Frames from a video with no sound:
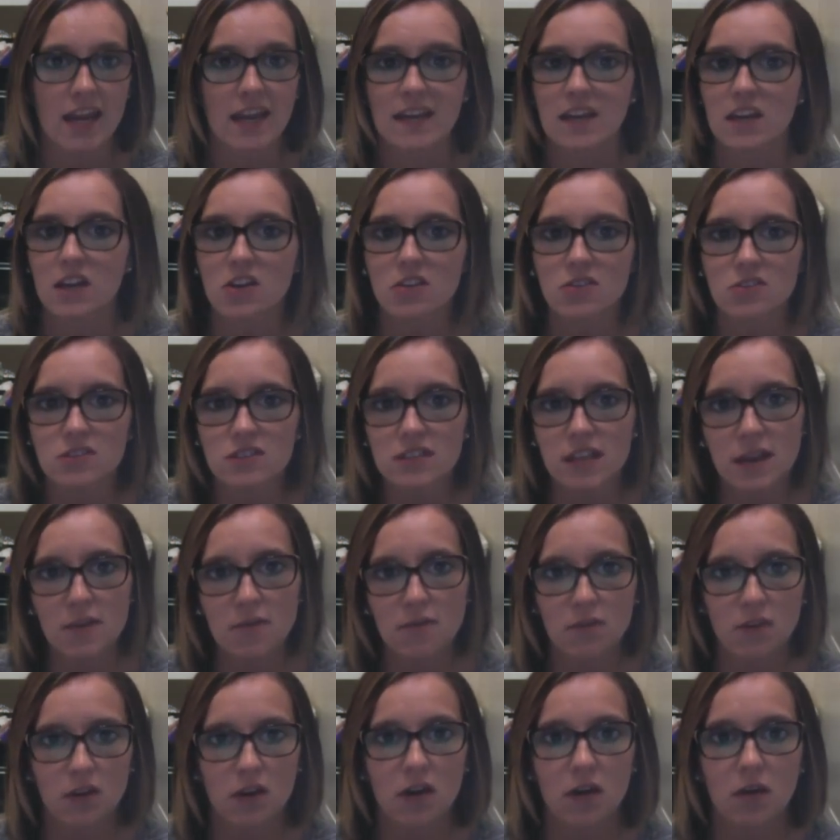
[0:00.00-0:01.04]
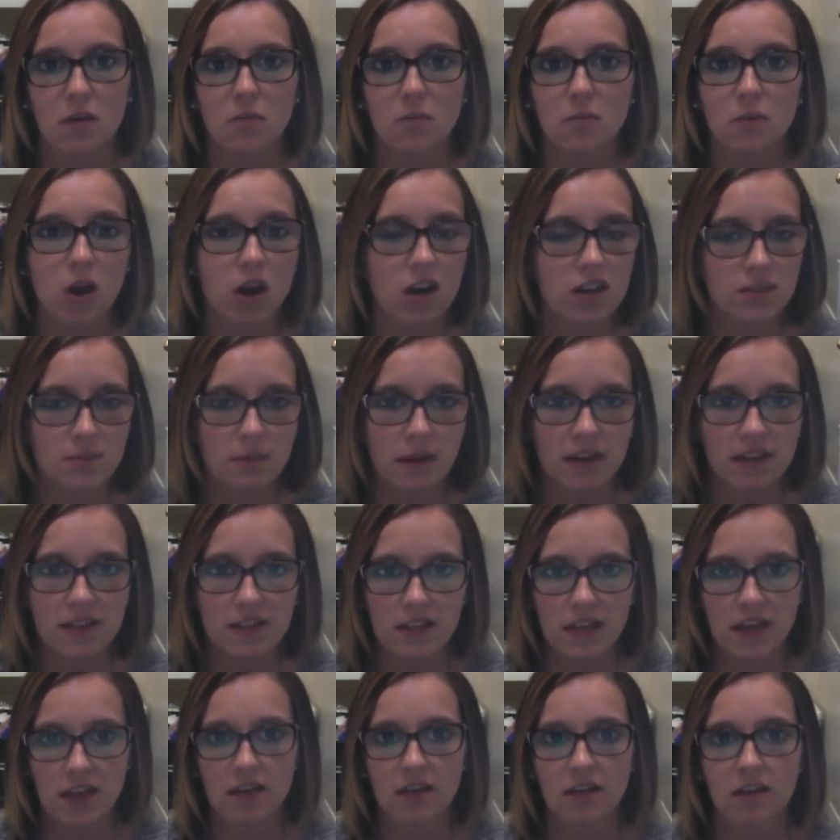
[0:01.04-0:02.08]
And it goes same for prospects
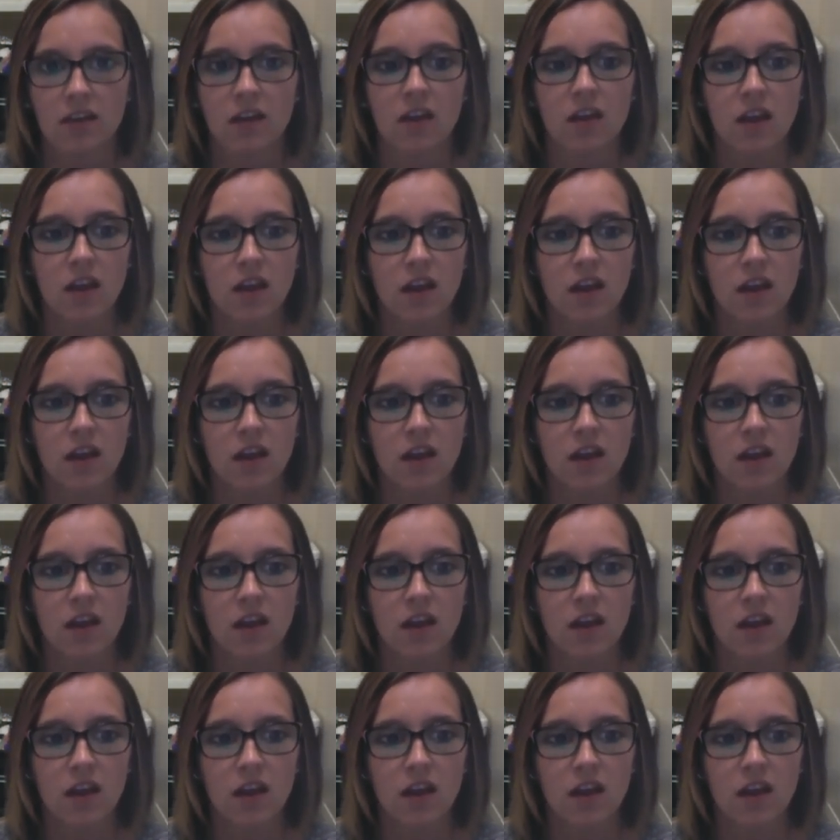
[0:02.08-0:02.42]
in